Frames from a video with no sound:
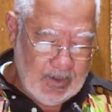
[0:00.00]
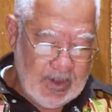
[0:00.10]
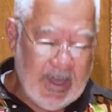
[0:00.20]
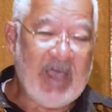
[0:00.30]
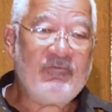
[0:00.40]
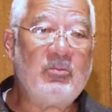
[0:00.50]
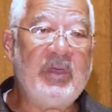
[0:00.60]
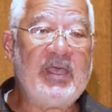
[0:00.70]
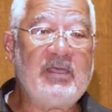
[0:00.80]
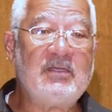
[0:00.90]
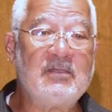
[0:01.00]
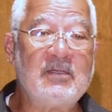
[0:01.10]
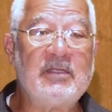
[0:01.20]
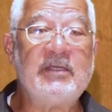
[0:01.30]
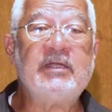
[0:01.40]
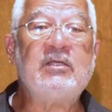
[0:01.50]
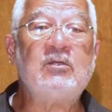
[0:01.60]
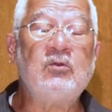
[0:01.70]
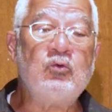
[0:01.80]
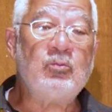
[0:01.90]
have you made any
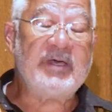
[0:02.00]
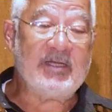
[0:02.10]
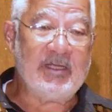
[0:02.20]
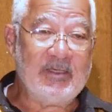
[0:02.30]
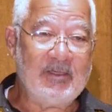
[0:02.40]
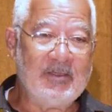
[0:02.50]
new money?